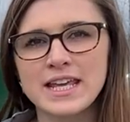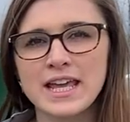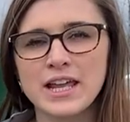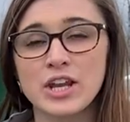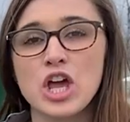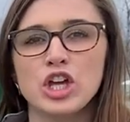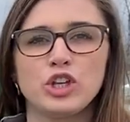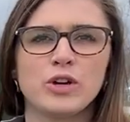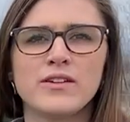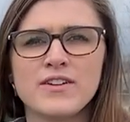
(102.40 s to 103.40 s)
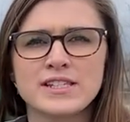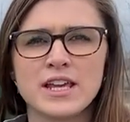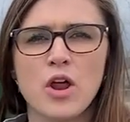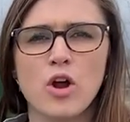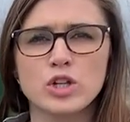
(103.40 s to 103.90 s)
in. You can visit
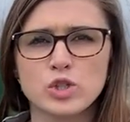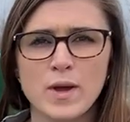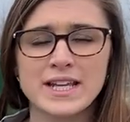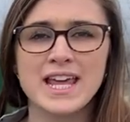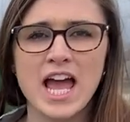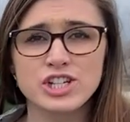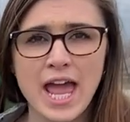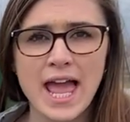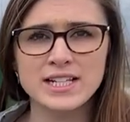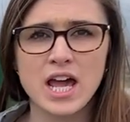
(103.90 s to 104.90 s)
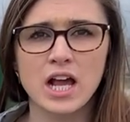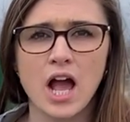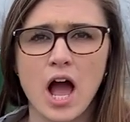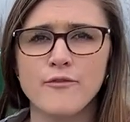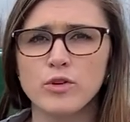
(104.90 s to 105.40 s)

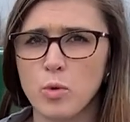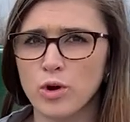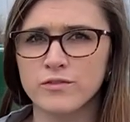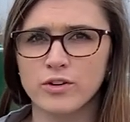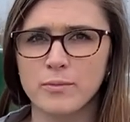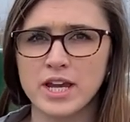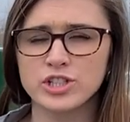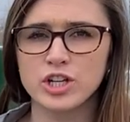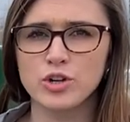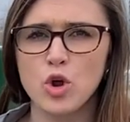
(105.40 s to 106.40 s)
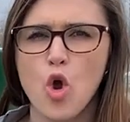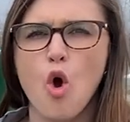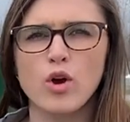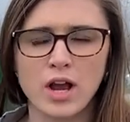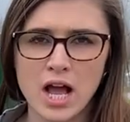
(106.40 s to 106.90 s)
artsway-ag.com for more information
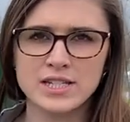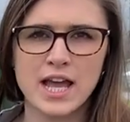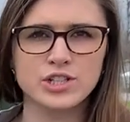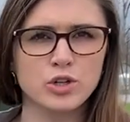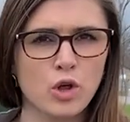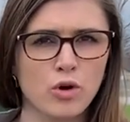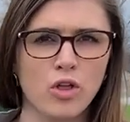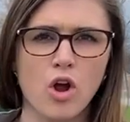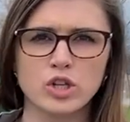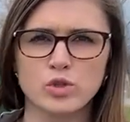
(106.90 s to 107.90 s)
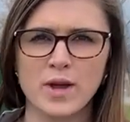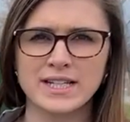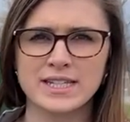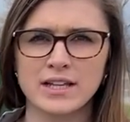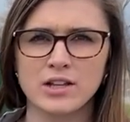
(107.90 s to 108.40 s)
or contact your local Artsway
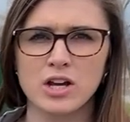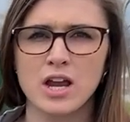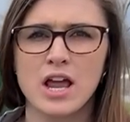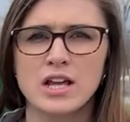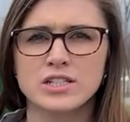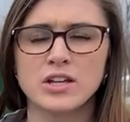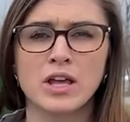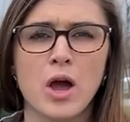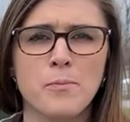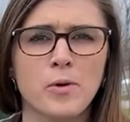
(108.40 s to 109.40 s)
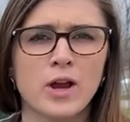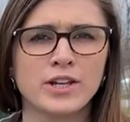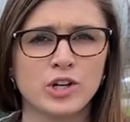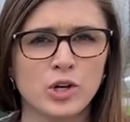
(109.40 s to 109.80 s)
dealer to upgrade your